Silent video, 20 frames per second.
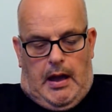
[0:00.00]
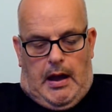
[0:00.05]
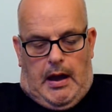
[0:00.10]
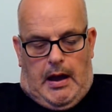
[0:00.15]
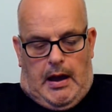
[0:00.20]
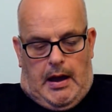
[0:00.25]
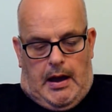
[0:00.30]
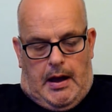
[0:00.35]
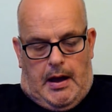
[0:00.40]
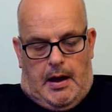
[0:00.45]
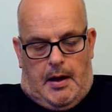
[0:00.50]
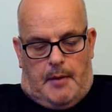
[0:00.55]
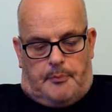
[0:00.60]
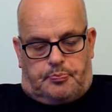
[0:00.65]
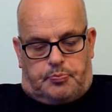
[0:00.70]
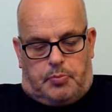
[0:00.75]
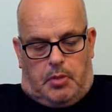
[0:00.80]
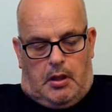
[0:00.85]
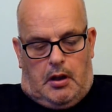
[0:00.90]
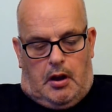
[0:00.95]
I
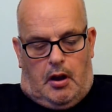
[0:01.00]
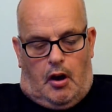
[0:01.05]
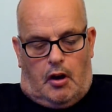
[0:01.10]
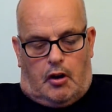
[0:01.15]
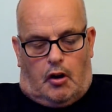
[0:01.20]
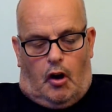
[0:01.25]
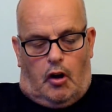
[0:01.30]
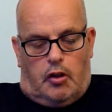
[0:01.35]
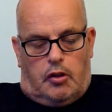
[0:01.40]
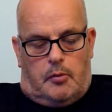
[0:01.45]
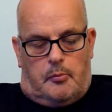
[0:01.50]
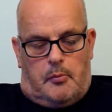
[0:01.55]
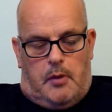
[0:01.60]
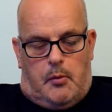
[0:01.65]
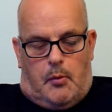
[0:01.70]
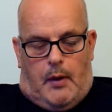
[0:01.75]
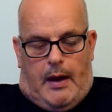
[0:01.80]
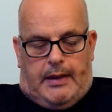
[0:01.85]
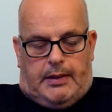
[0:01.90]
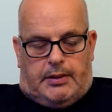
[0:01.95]
got my
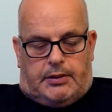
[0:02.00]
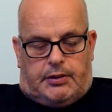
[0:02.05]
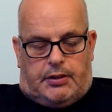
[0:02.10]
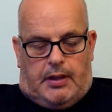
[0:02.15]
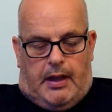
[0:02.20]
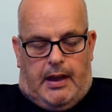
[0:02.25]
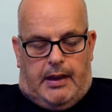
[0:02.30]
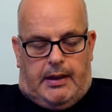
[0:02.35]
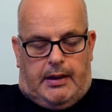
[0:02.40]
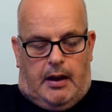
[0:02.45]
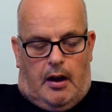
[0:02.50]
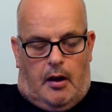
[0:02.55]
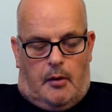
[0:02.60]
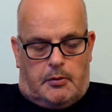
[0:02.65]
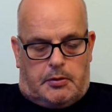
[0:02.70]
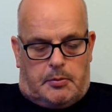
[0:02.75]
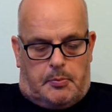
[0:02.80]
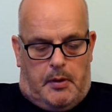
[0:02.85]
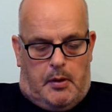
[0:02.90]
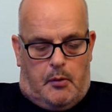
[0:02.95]
weight today. I
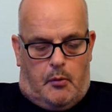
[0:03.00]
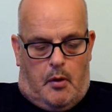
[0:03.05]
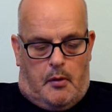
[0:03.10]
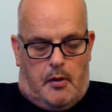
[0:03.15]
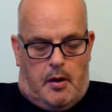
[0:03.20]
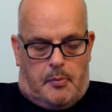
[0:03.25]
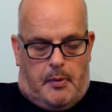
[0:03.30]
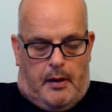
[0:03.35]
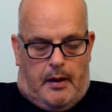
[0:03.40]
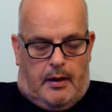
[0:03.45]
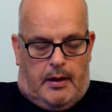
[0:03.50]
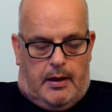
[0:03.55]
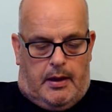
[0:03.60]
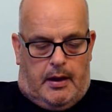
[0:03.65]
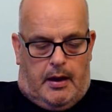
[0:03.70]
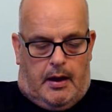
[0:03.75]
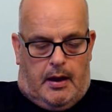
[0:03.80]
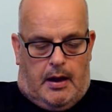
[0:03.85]
was a bit worried about it.